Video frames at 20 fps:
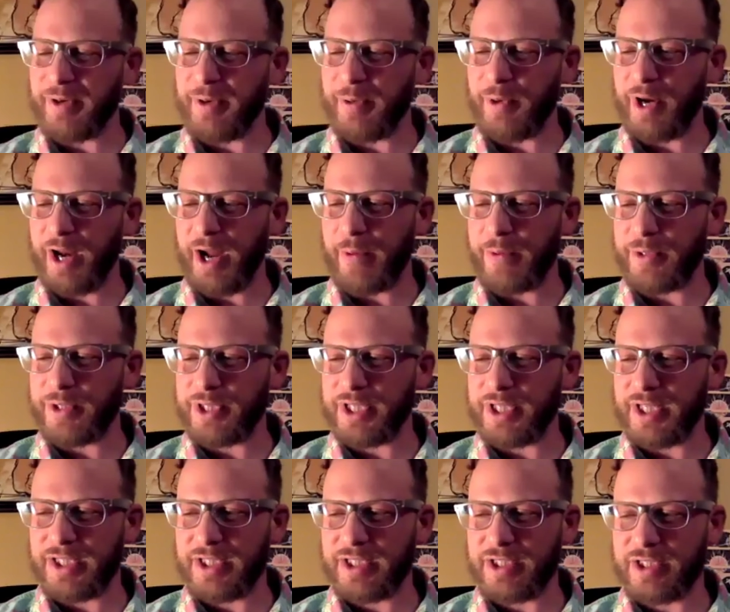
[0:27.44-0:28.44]
what I was
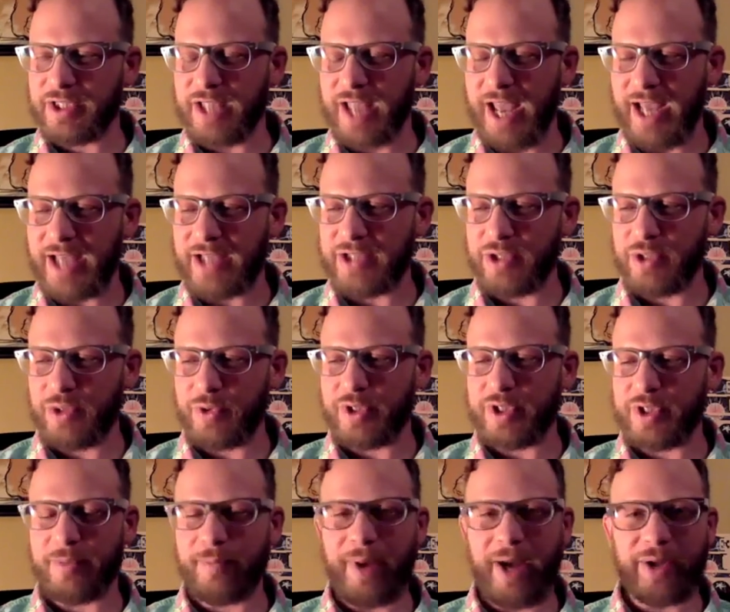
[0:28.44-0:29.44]
going to ask you is
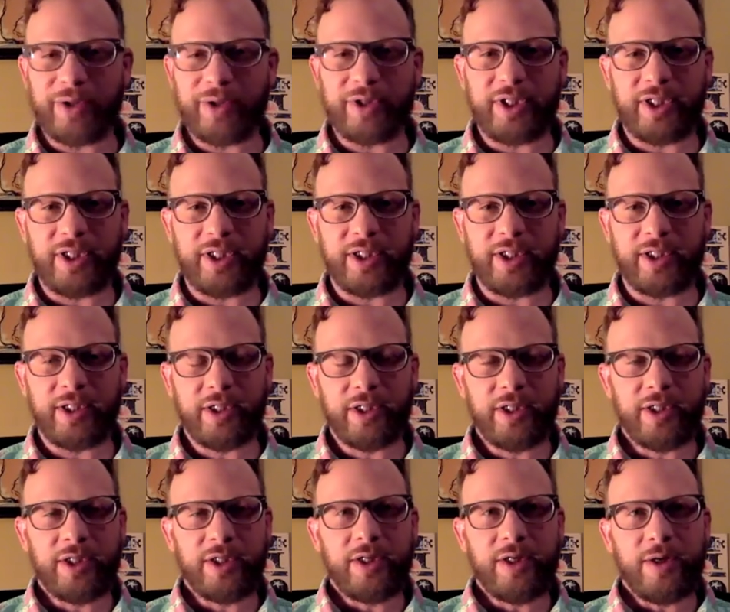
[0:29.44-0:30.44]
about the
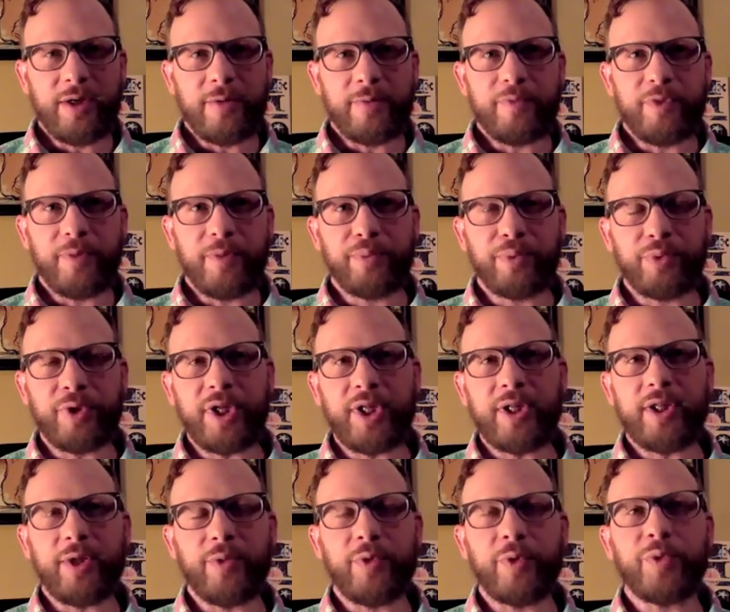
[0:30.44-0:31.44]

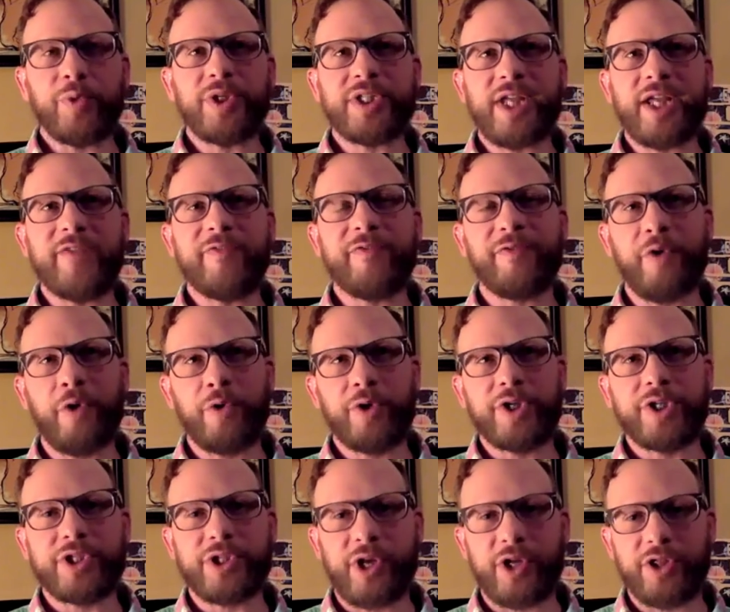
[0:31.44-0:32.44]
breathing. When we say
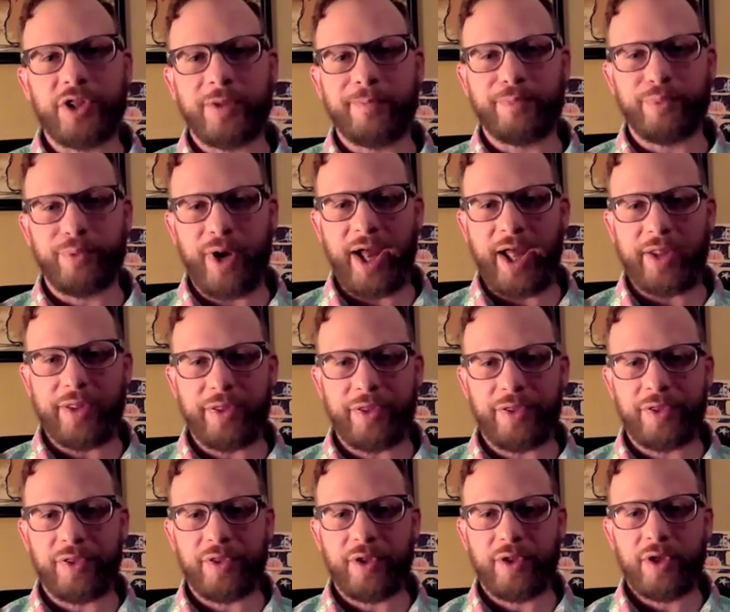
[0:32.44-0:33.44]
focus on the
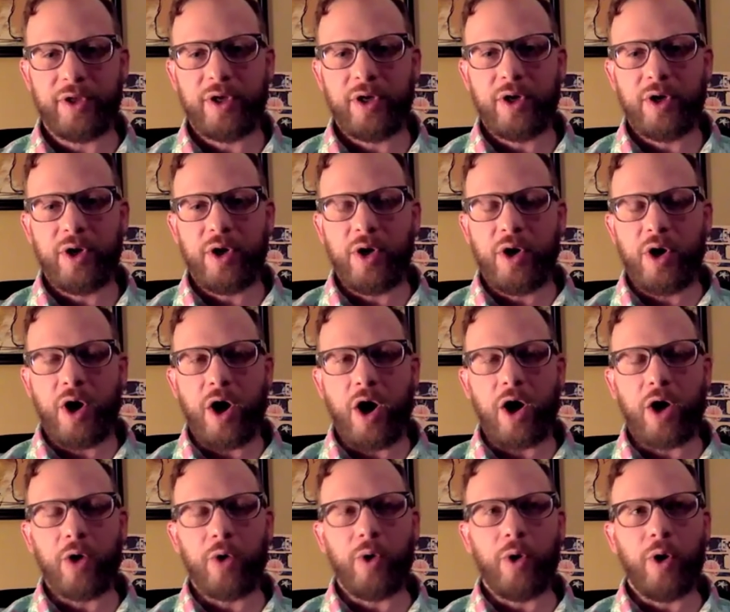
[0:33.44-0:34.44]
breath,
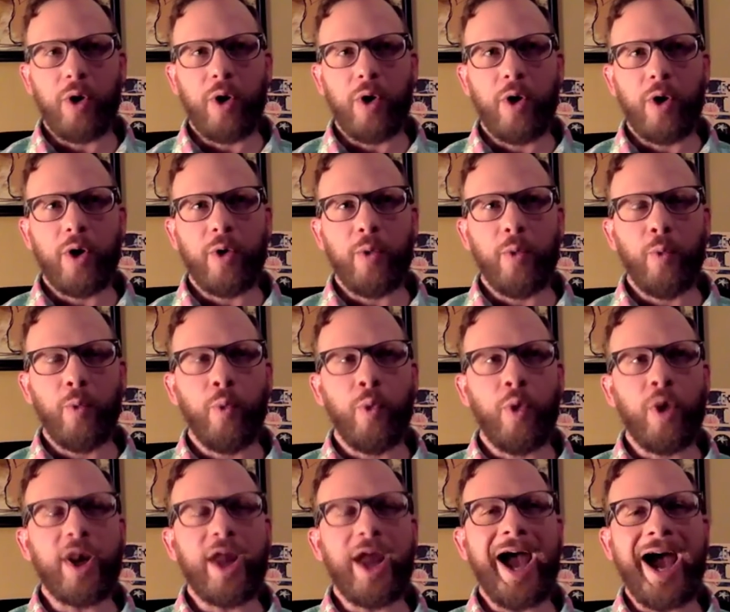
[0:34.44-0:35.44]
are
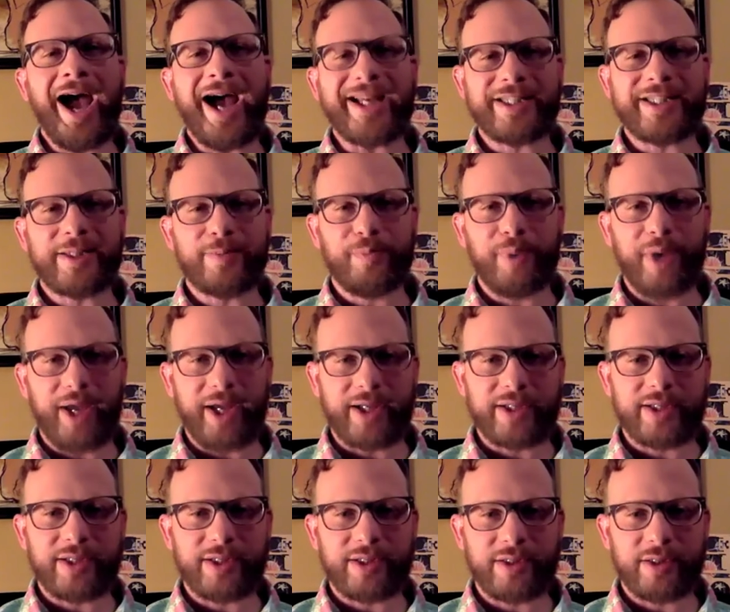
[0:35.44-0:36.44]
what
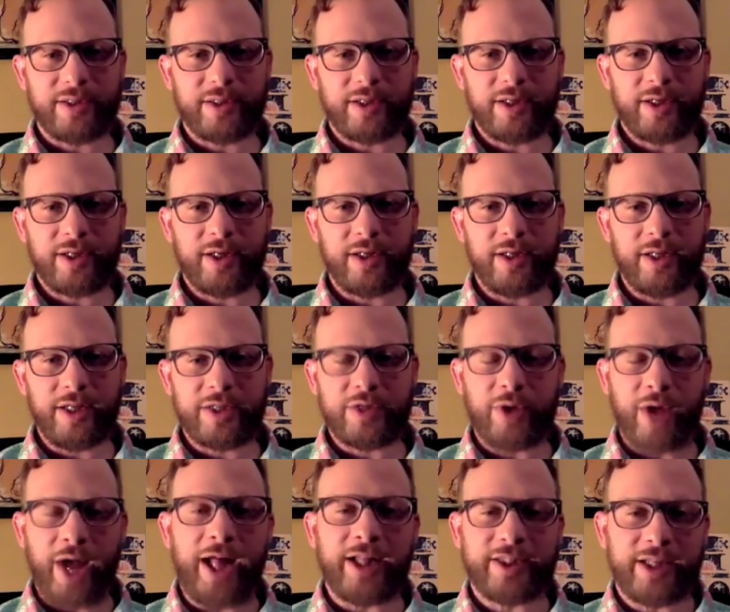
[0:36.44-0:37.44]
aspects could, so
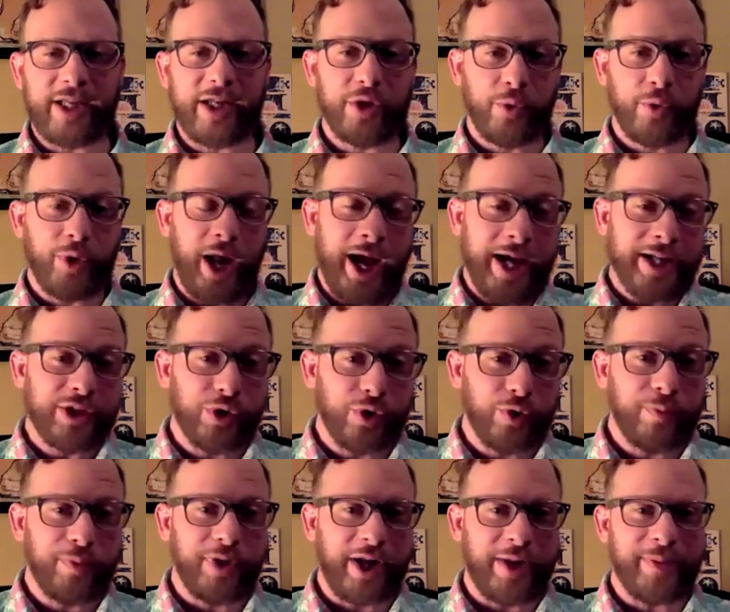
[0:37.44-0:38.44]
I'll tell you what I do,
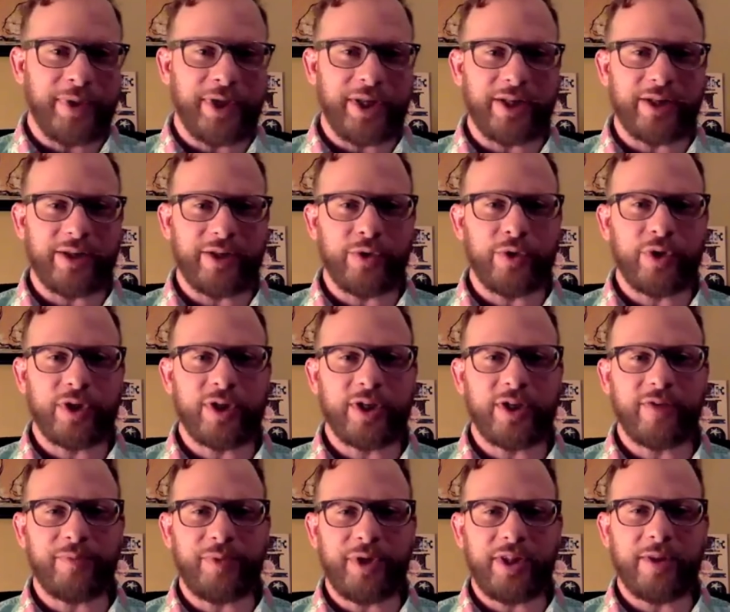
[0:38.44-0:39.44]
but I mean you can
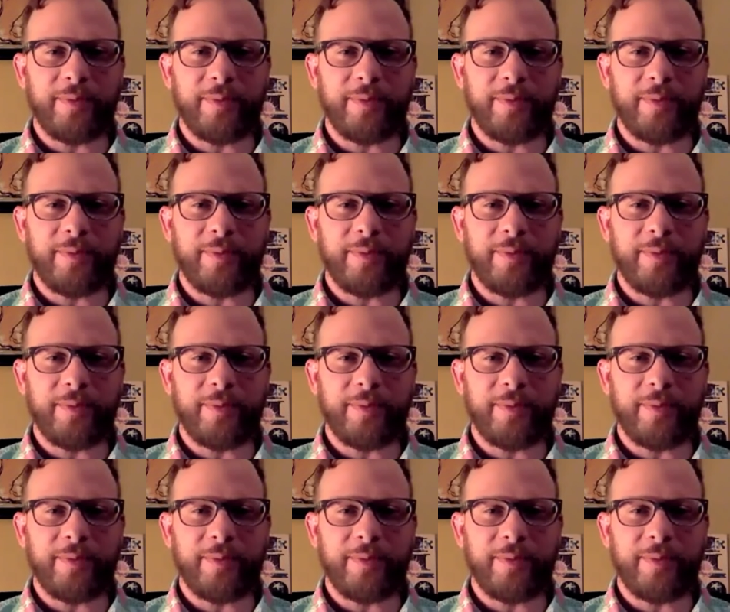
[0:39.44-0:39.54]
give me